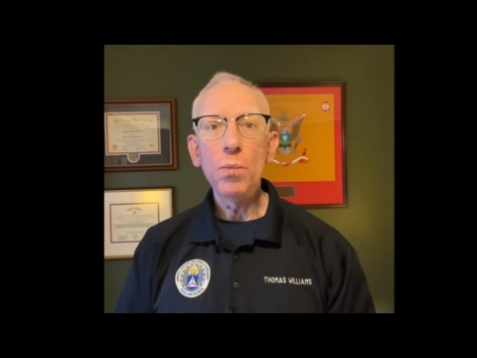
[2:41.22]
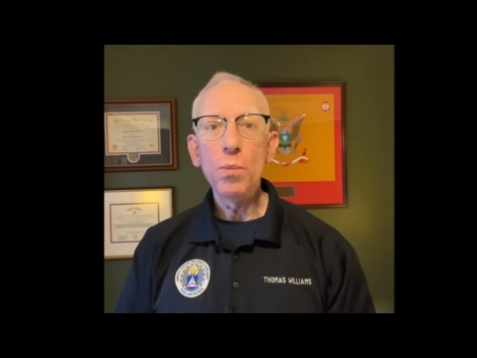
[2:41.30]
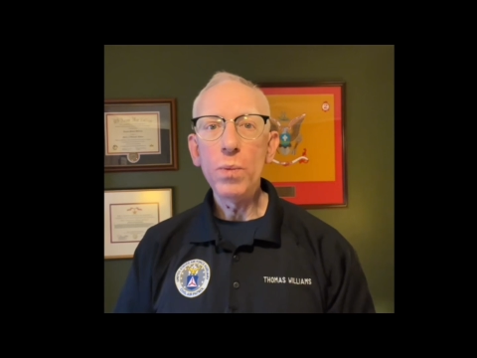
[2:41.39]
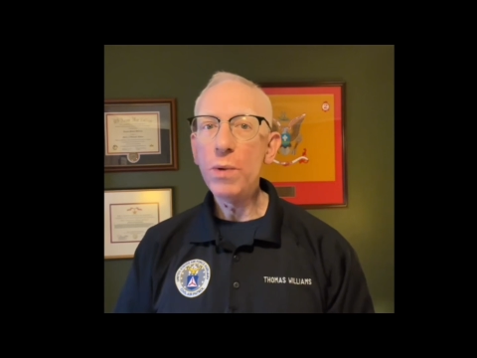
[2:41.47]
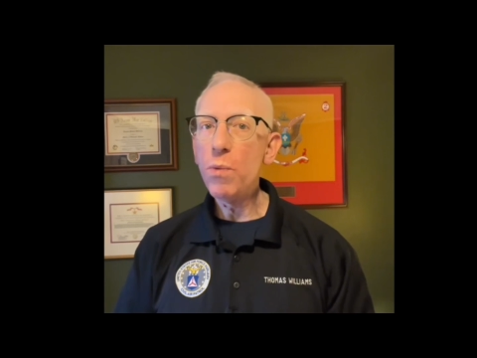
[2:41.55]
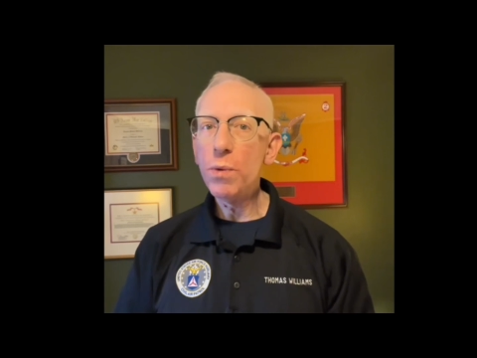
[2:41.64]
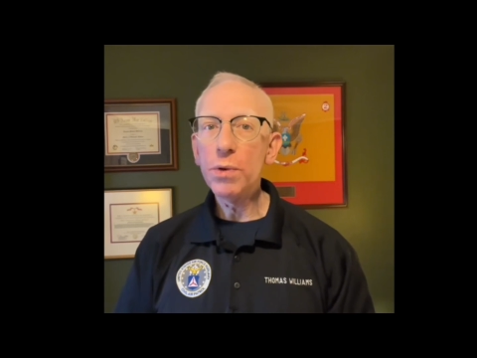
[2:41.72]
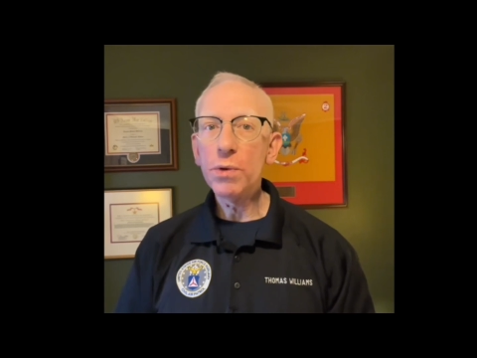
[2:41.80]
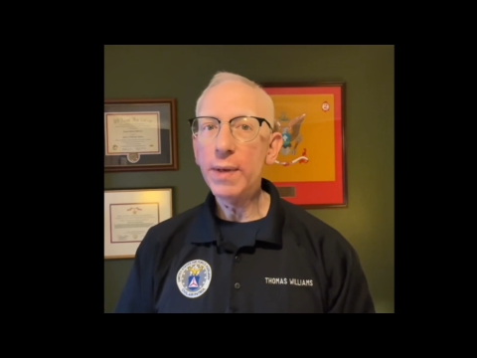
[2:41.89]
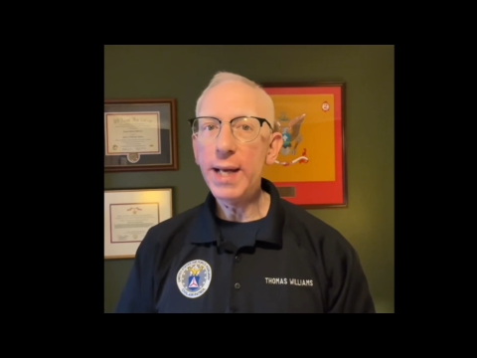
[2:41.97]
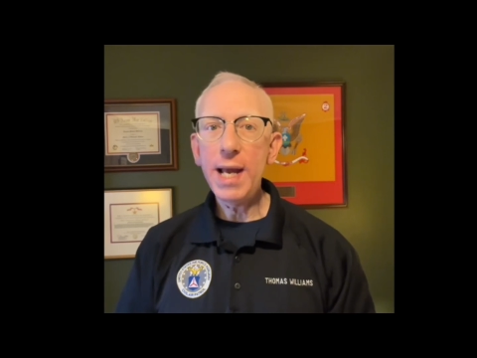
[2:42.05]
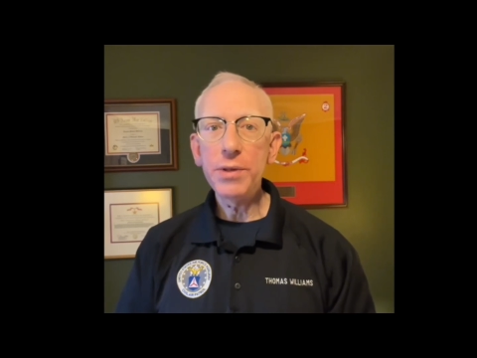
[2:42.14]
We won't
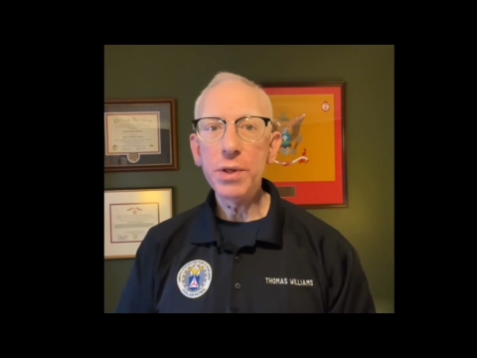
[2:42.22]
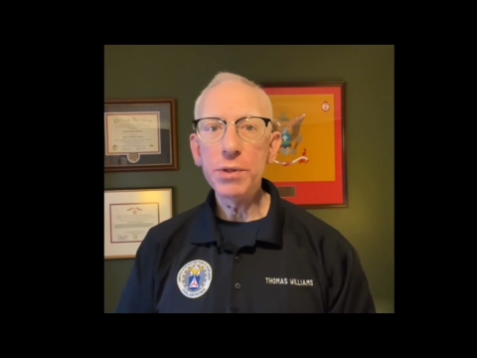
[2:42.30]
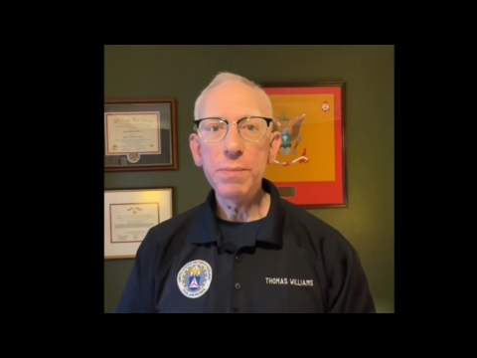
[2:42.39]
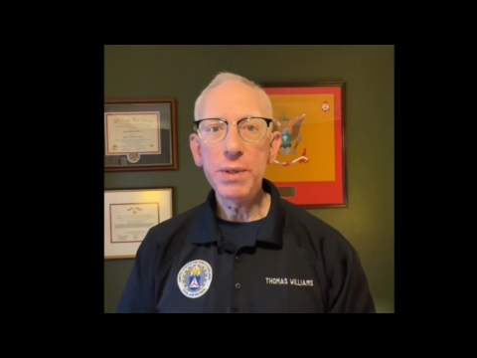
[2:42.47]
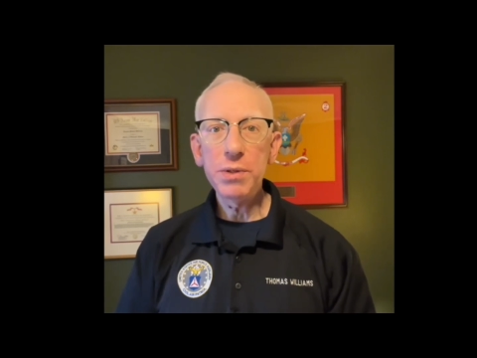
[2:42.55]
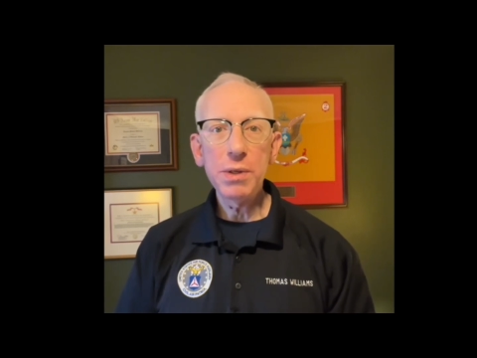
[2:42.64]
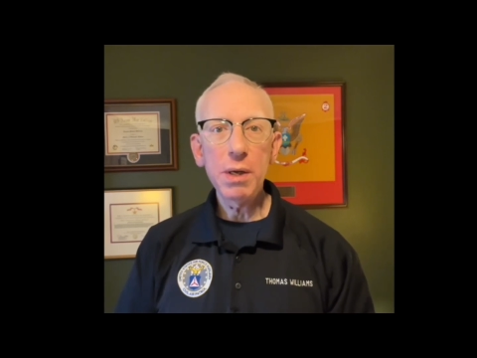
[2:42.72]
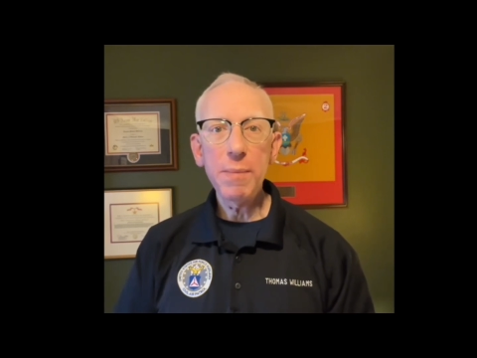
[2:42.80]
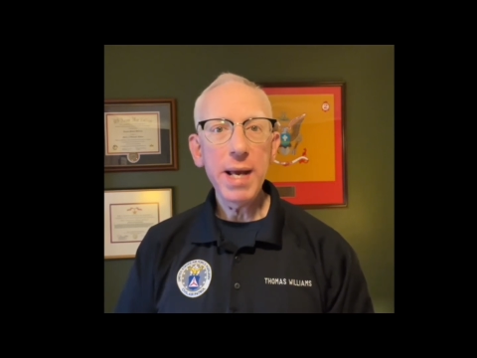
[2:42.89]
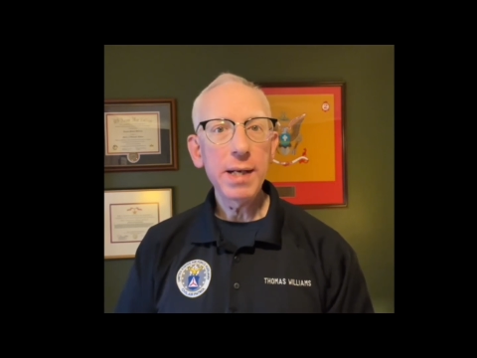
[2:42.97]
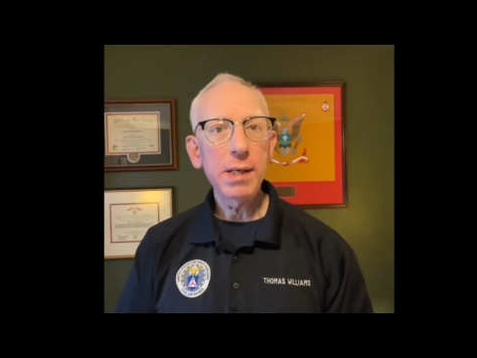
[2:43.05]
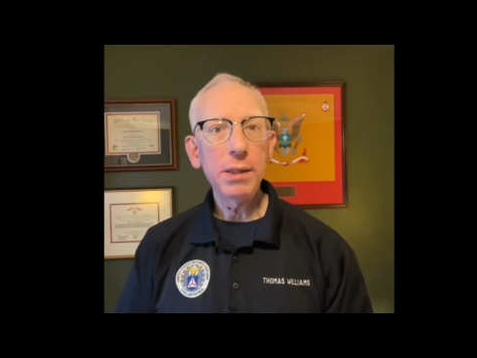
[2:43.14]
create this Mission
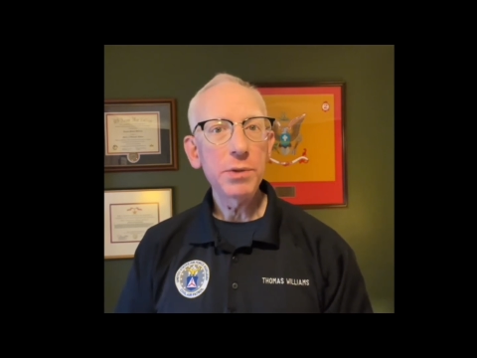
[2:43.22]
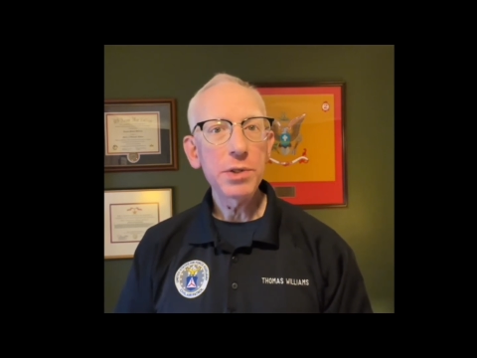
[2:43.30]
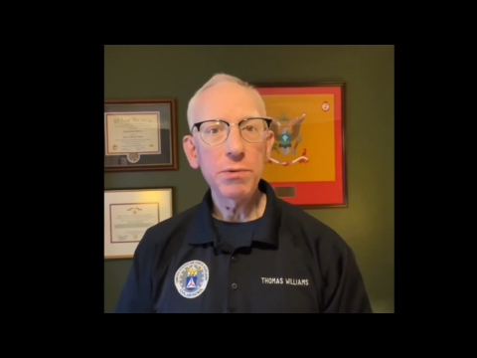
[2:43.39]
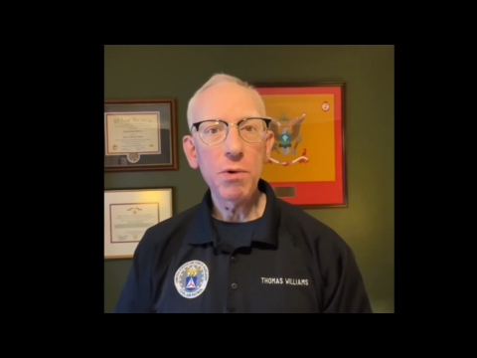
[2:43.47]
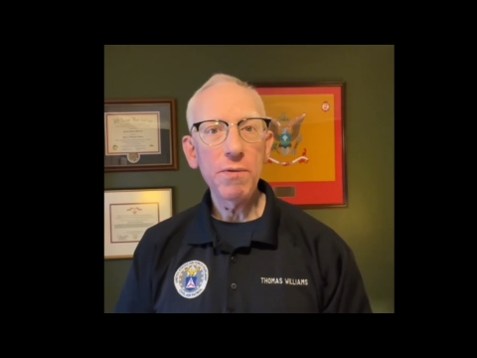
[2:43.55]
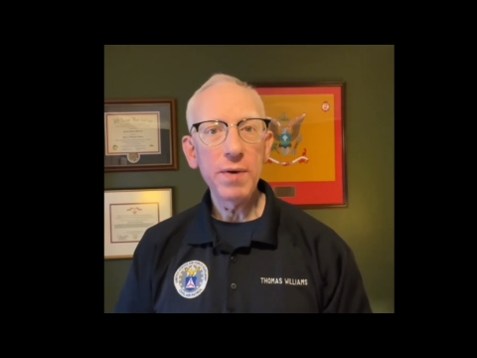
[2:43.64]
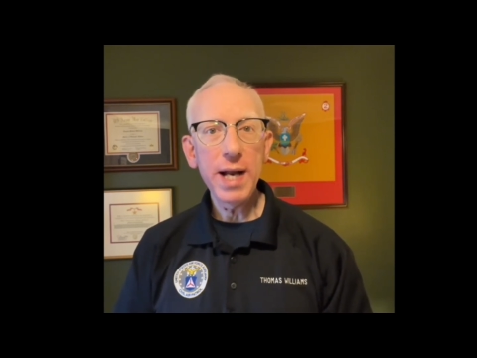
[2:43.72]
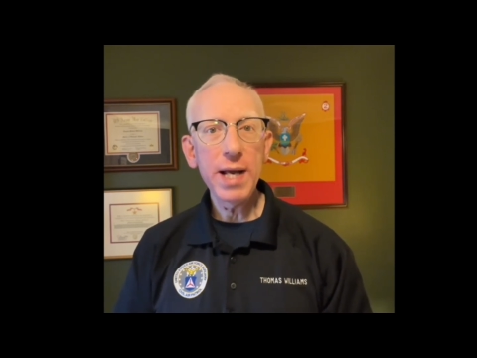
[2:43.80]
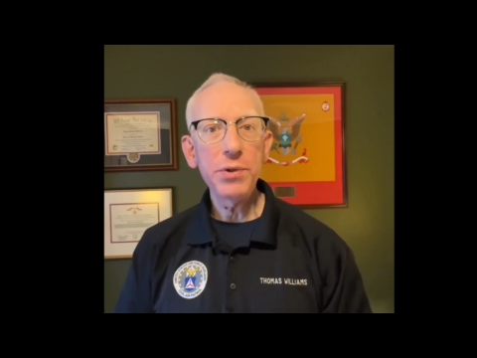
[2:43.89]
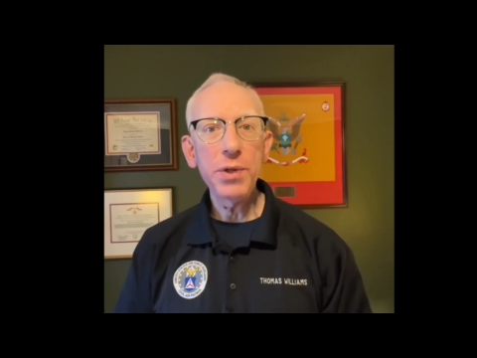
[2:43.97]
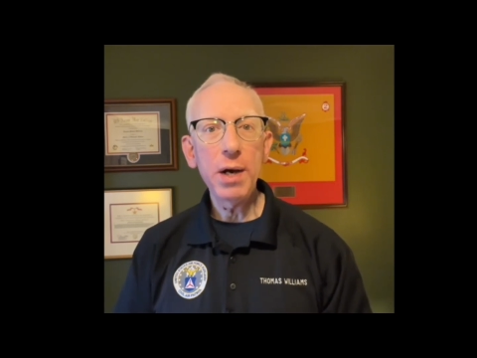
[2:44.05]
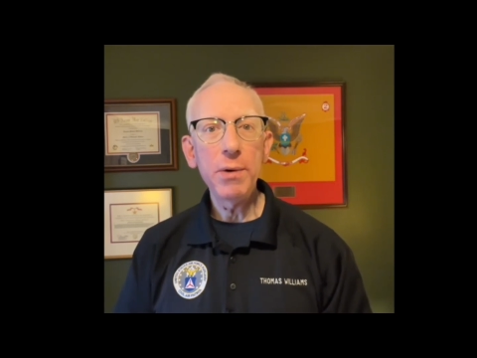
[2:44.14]
Command culture
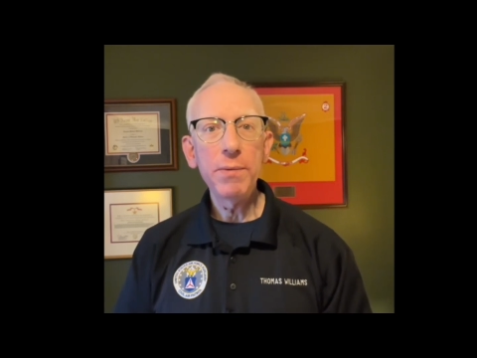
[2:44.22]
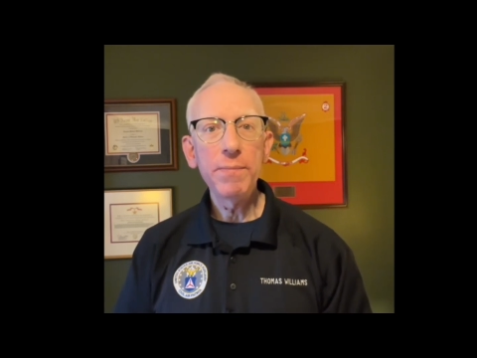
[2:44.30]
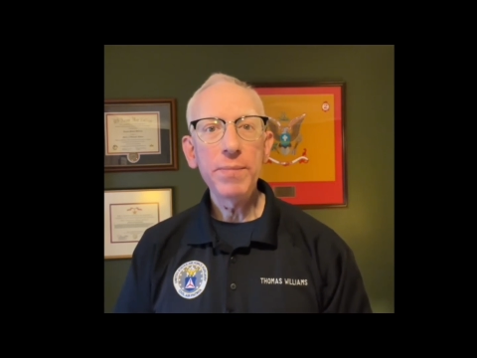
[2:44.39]
overnight, though.